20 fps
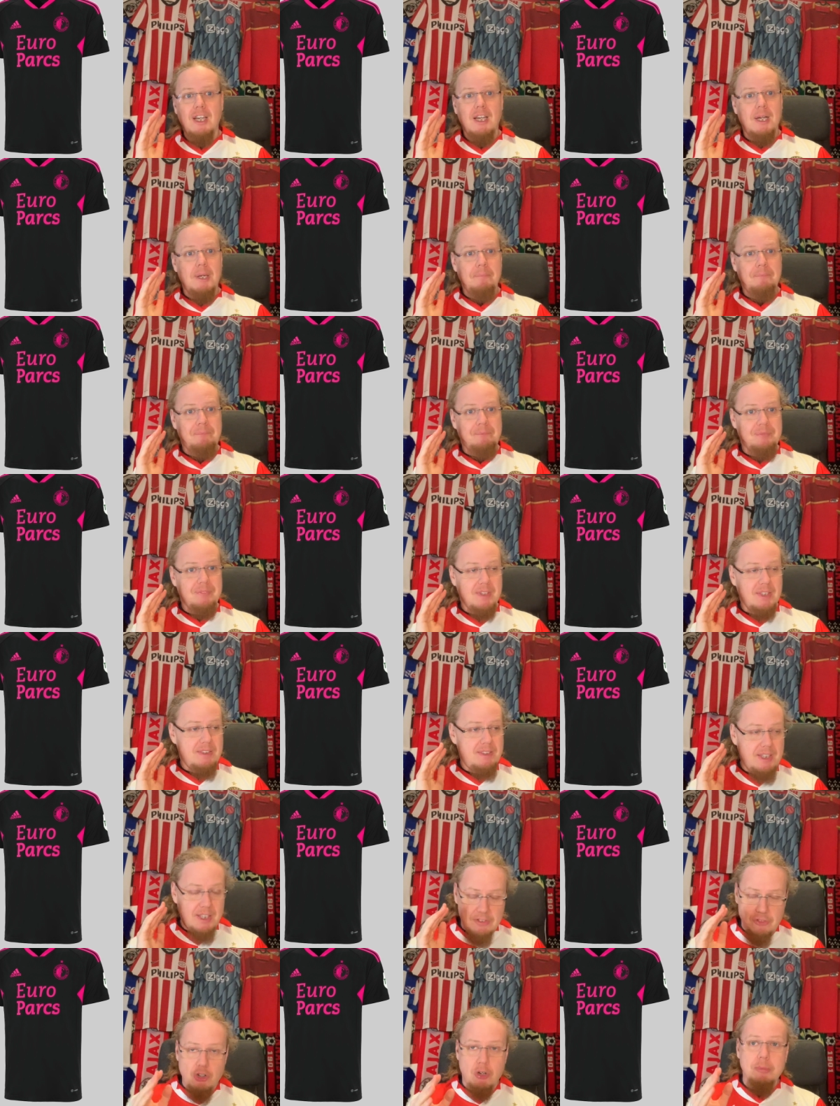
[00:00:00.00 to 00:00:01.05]
Um,
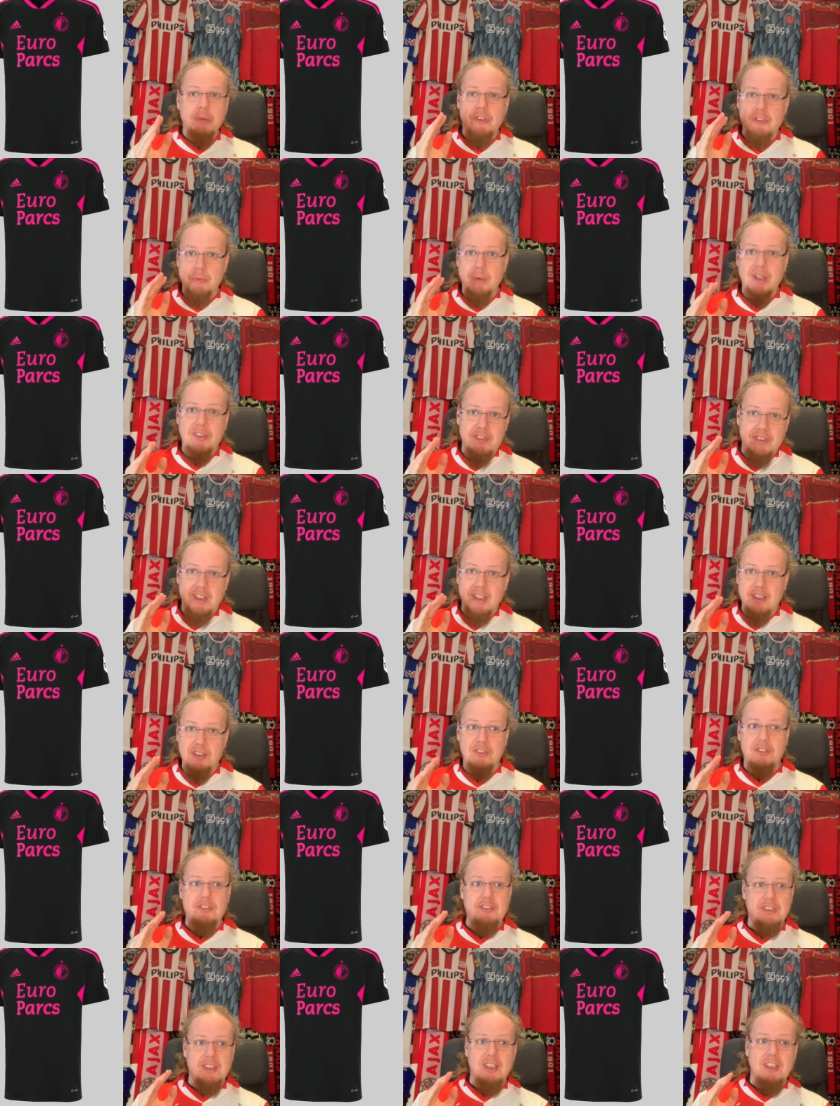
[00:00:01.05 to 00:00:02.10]
the atomic sweat
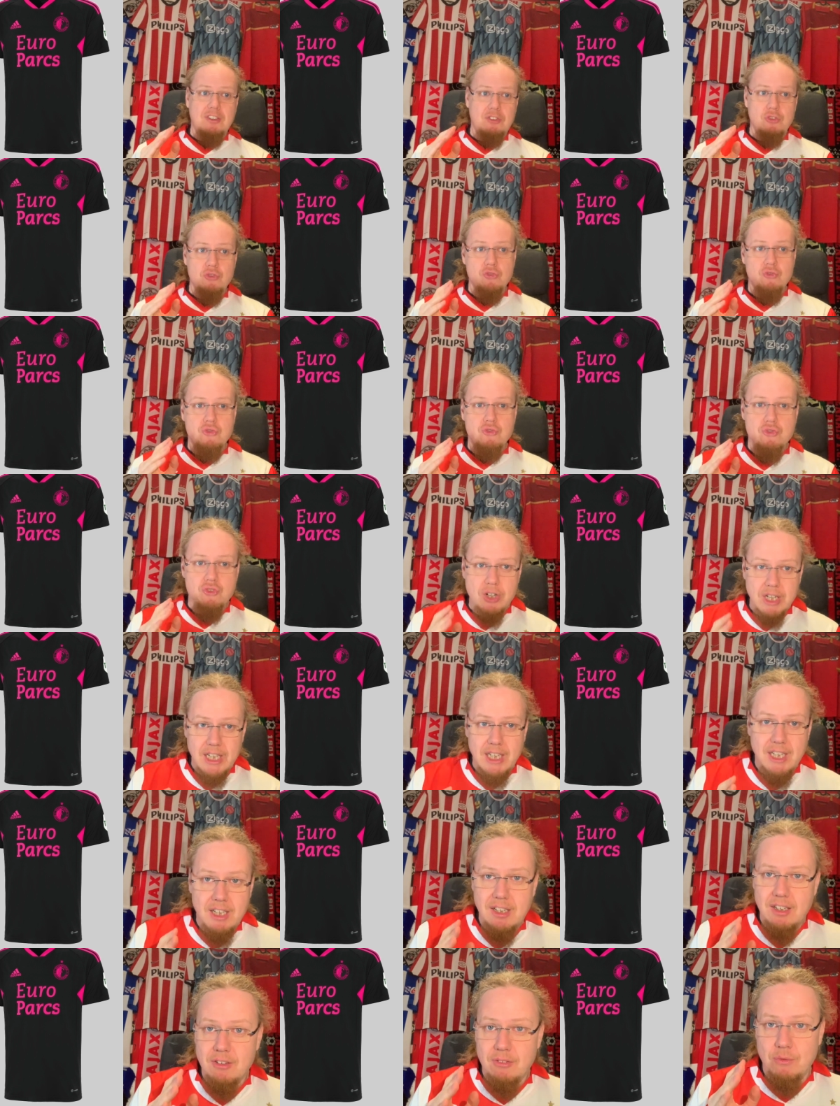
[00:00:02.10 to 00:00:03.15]
stains is
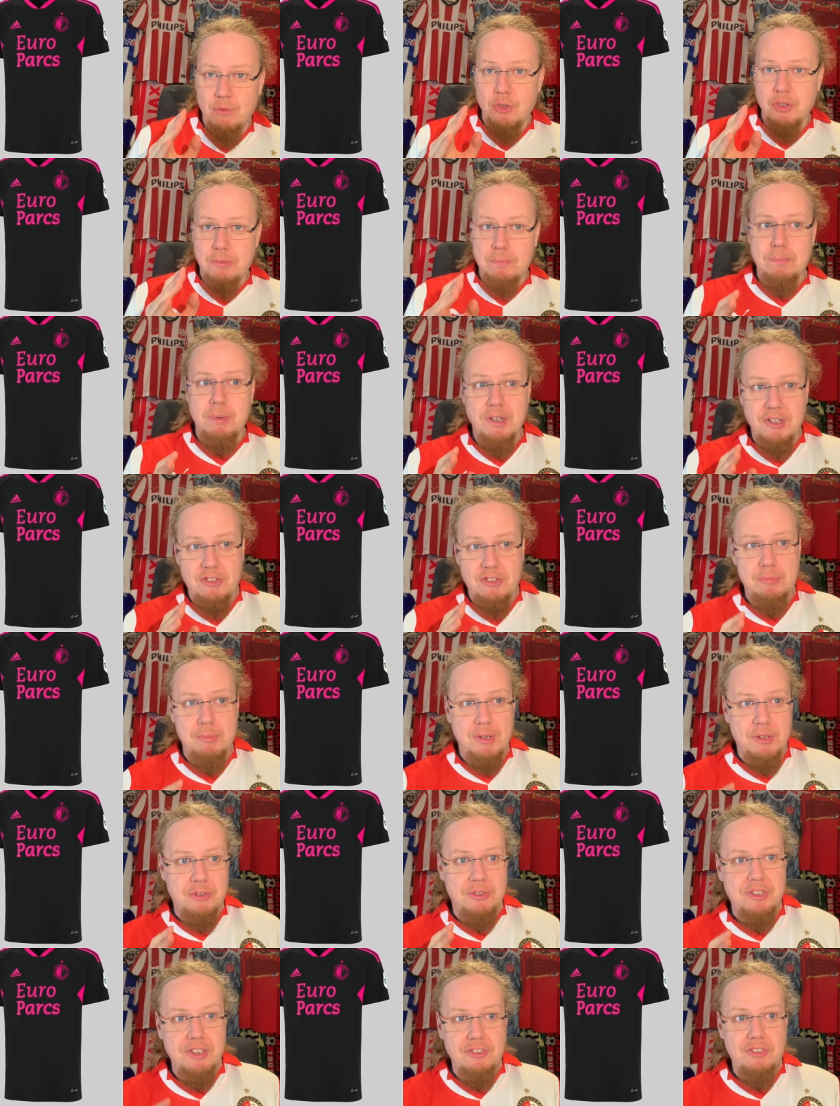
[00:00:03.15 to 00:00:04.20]
really what bugs me
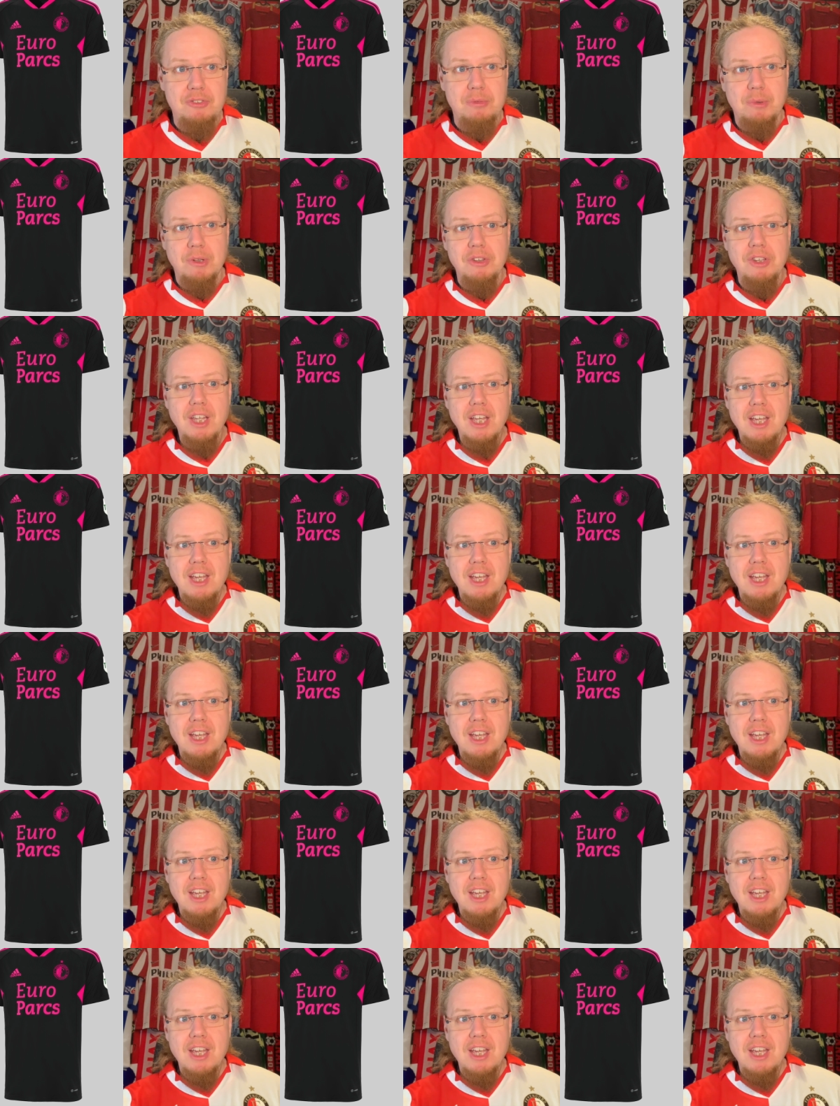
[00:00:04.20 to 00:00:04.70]
on this one.